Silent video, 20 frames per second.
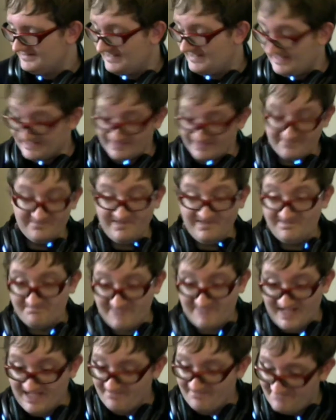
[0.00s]
It
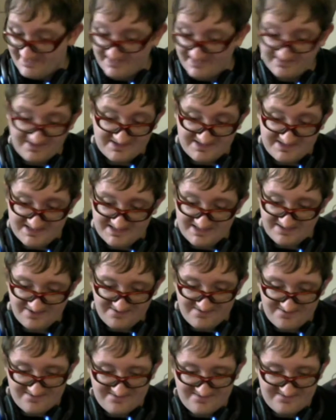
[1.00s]
may have been a good
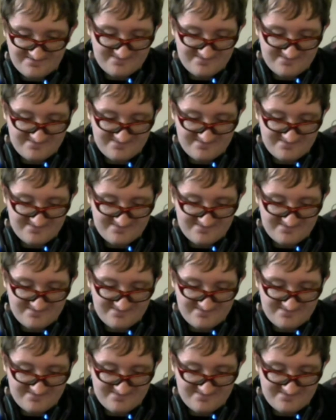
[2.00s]
deal.